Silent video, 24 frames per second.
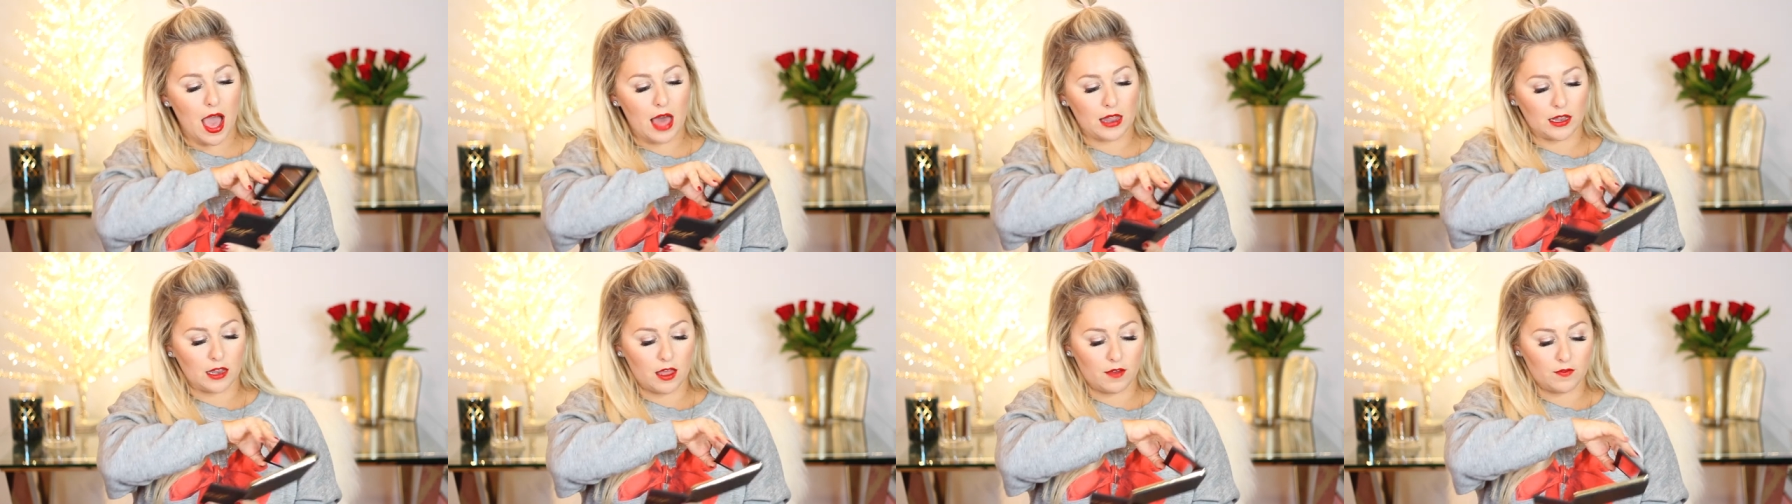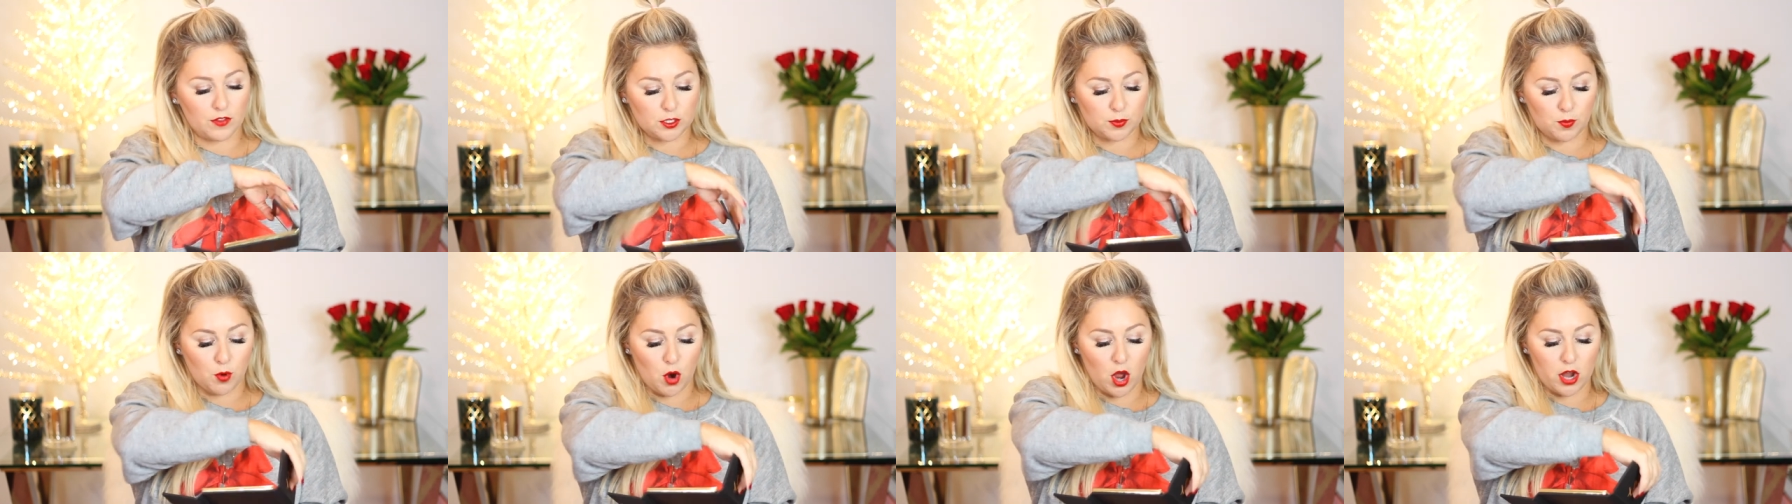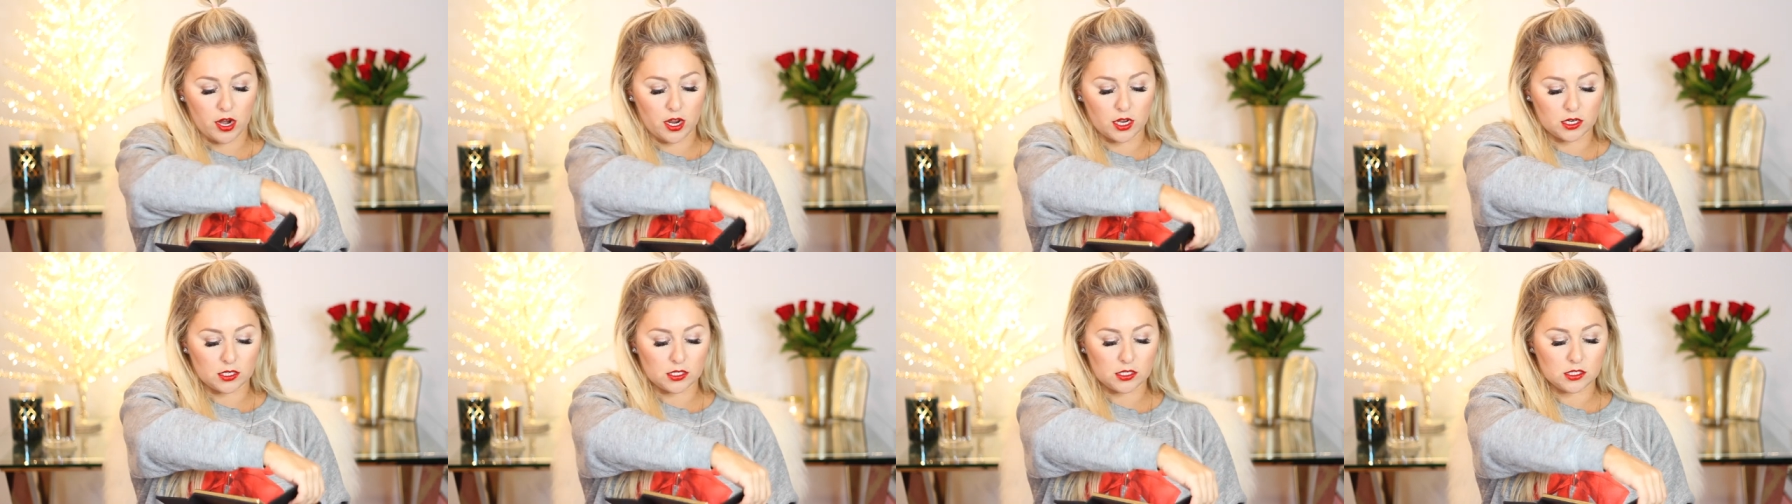I love this
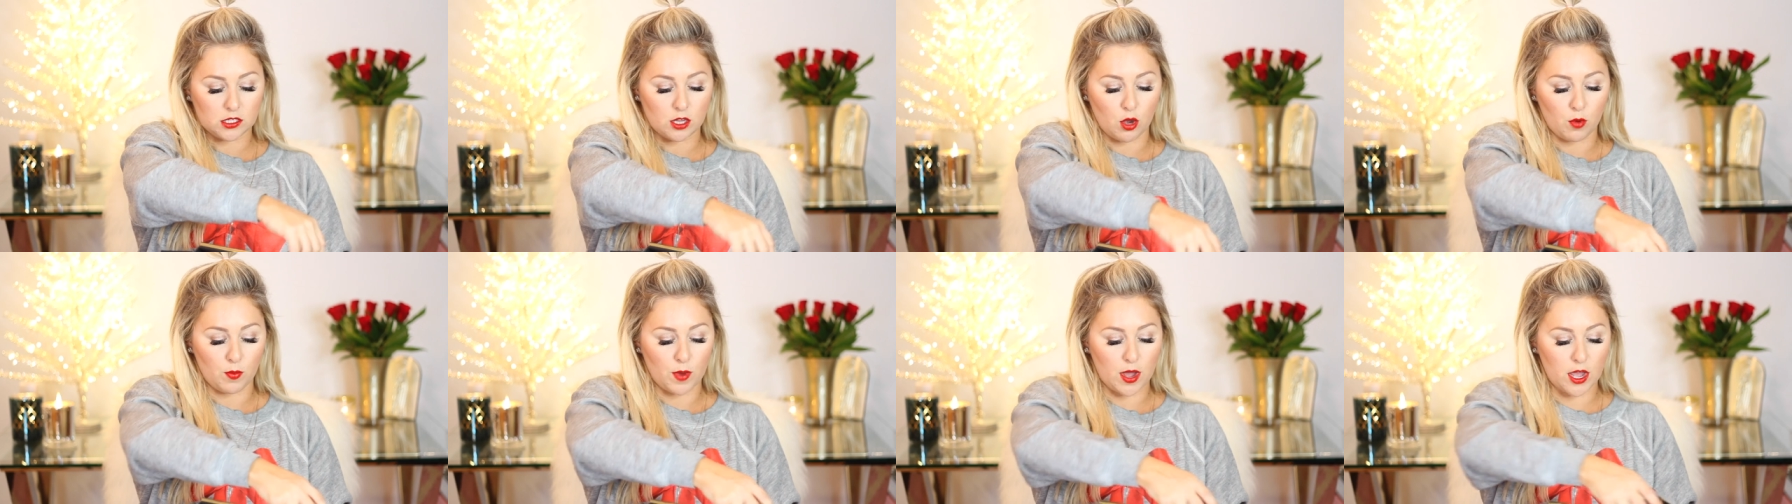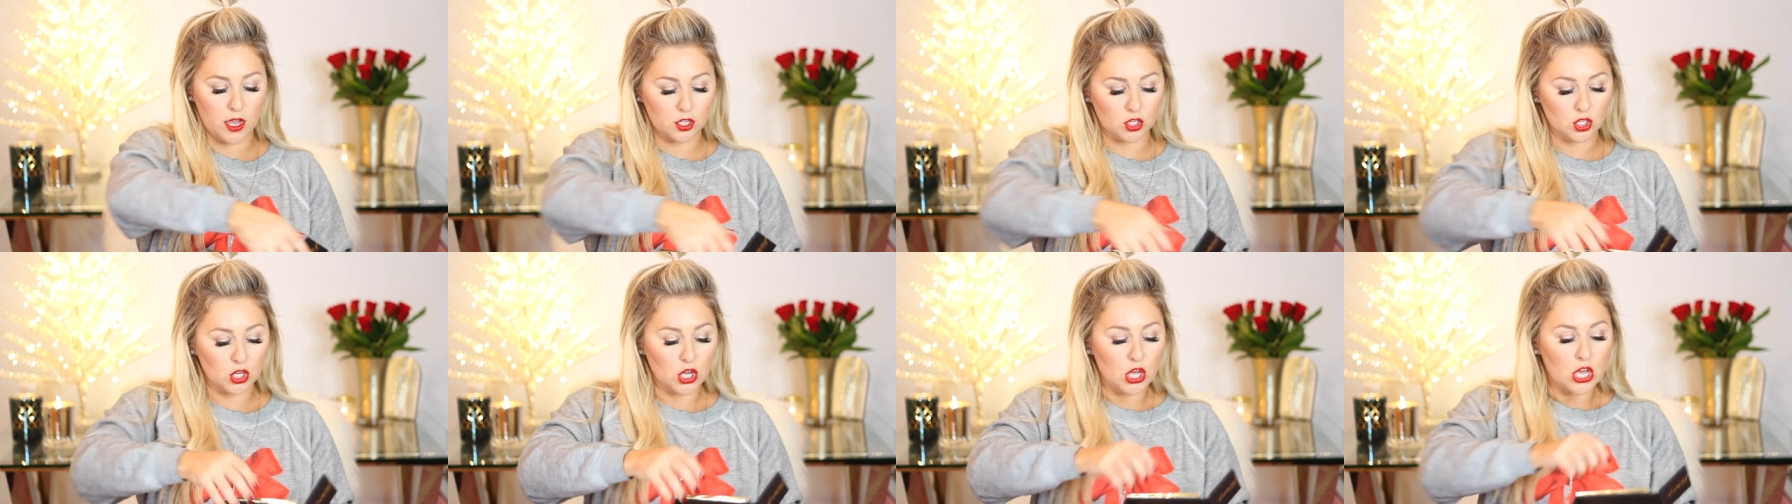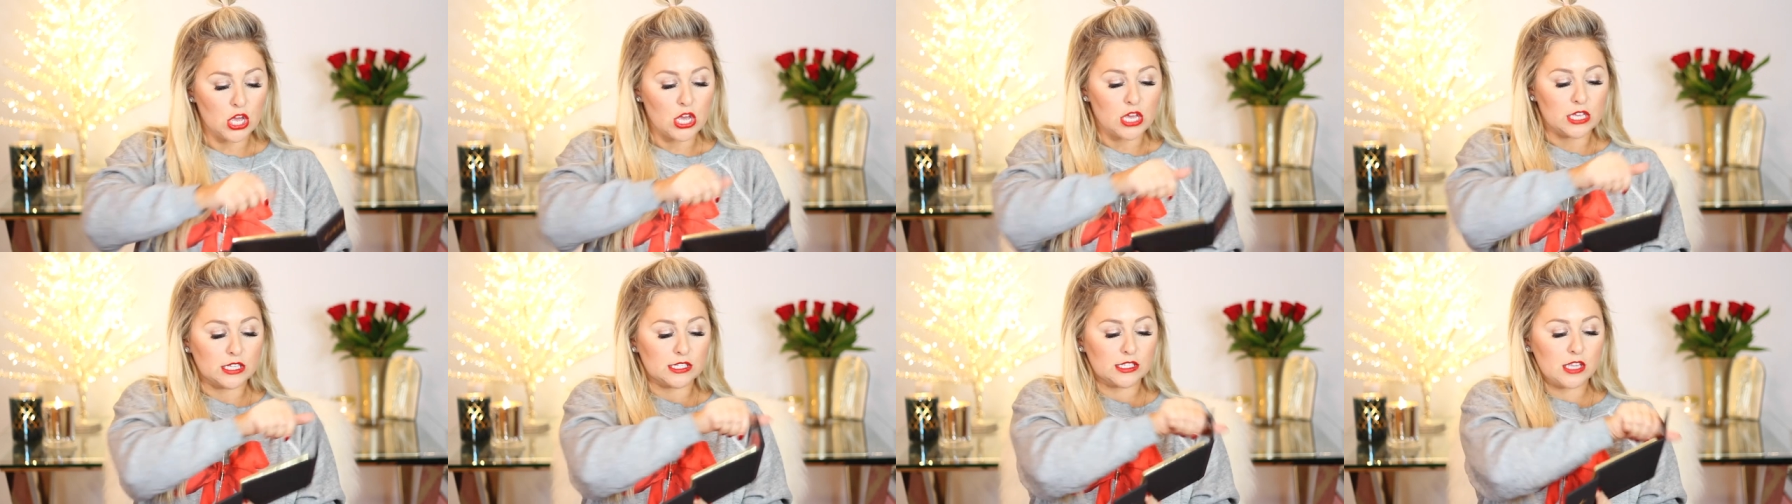product so much.
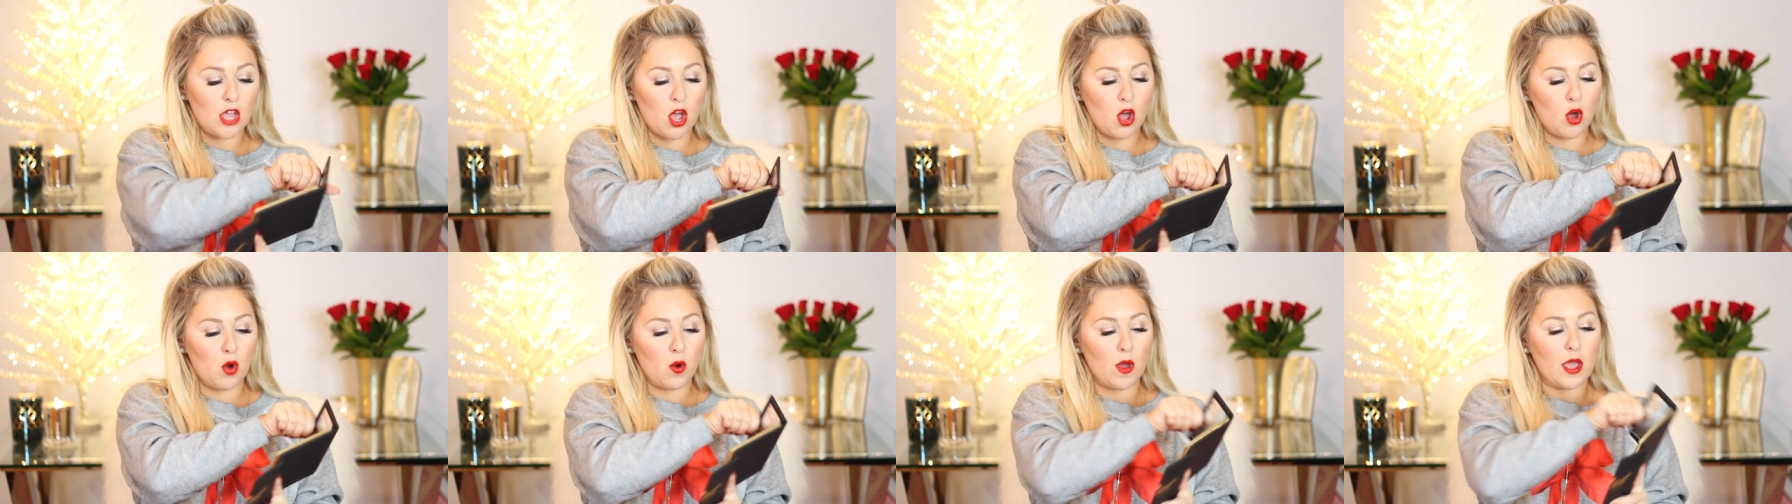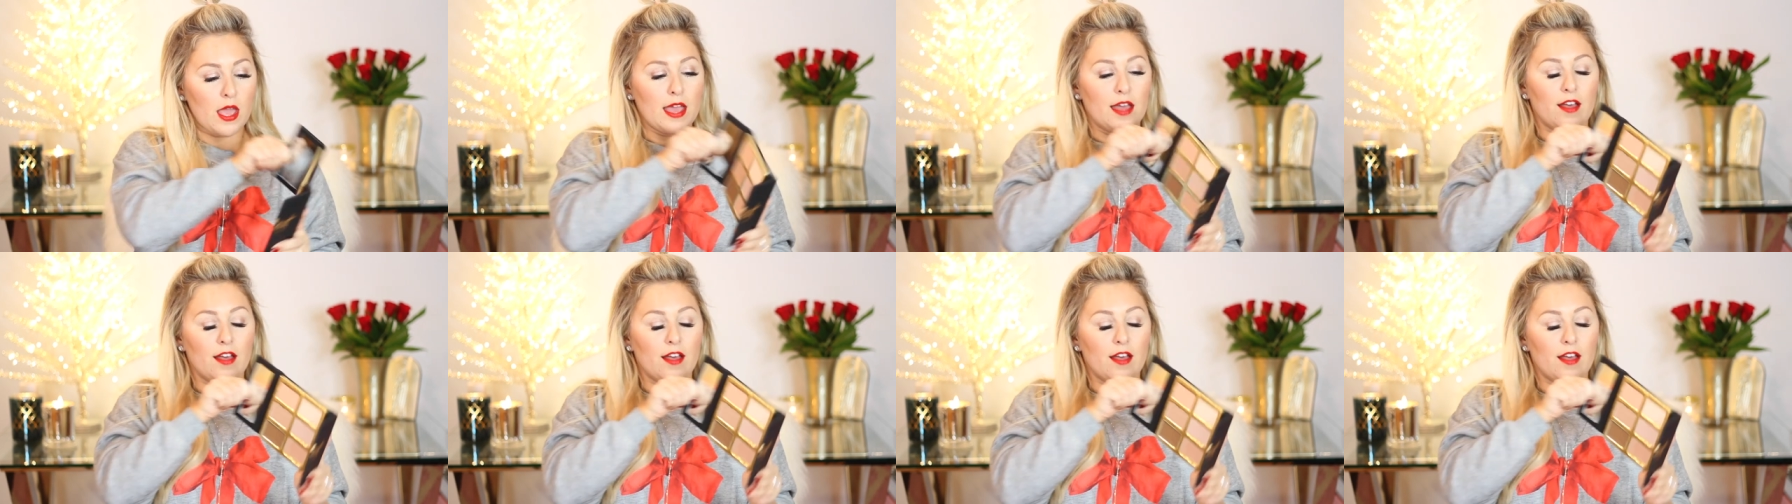So